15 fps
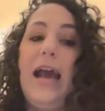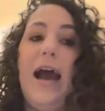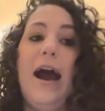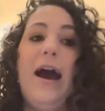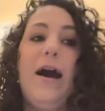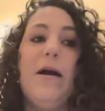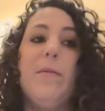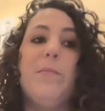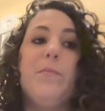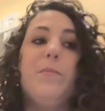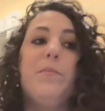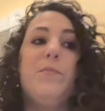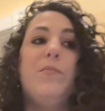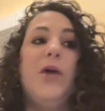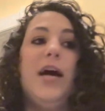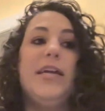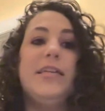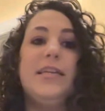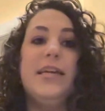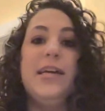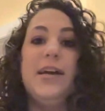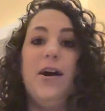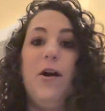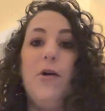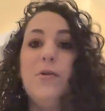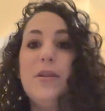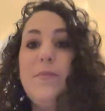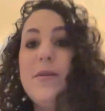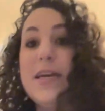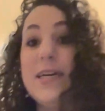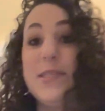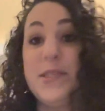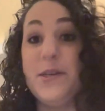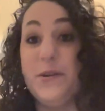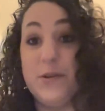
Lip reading: but only because the